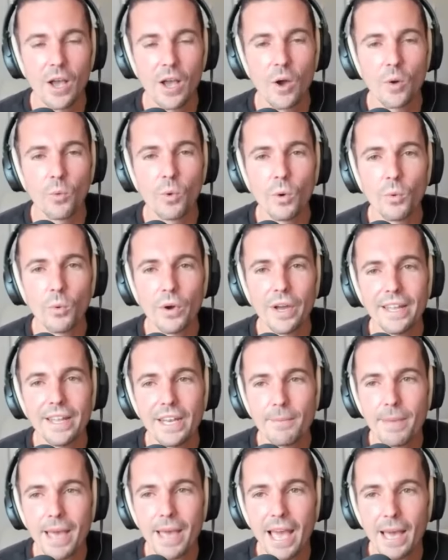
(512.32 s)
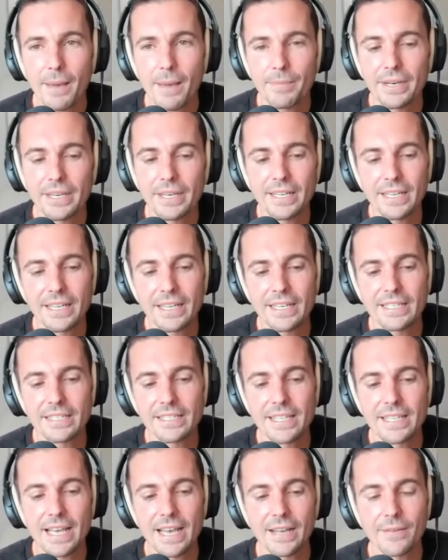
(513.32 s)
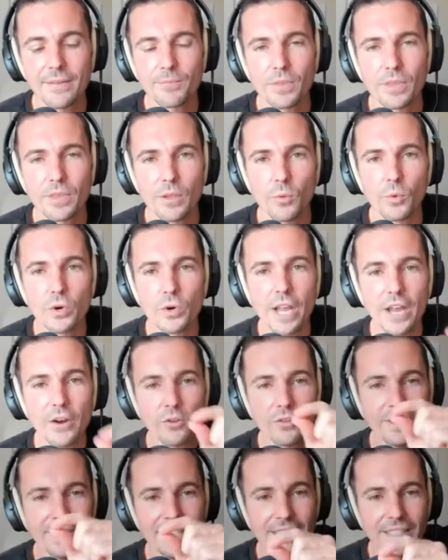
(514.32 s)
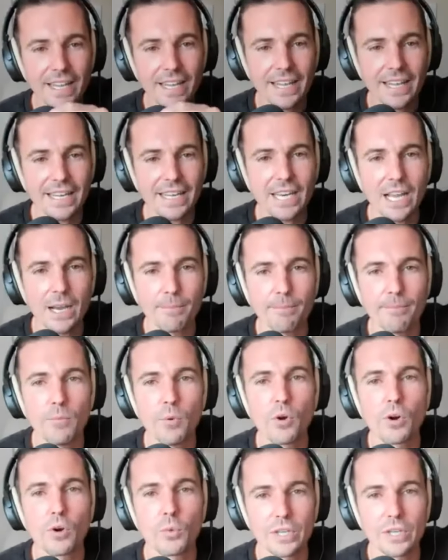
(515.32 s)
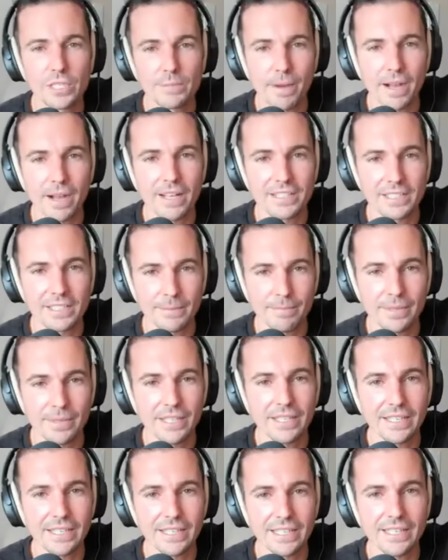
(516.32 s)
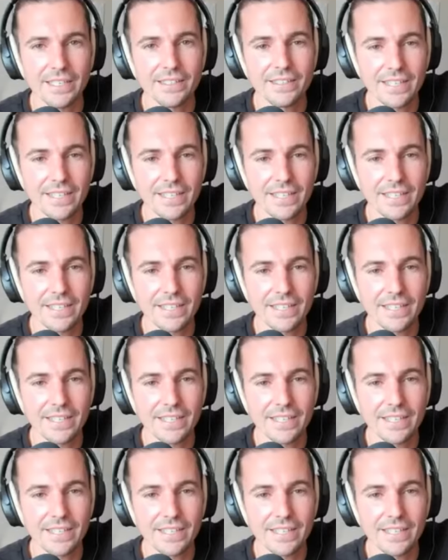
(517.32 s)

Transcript: what will end up happening is that we're not only taking up more responsibility,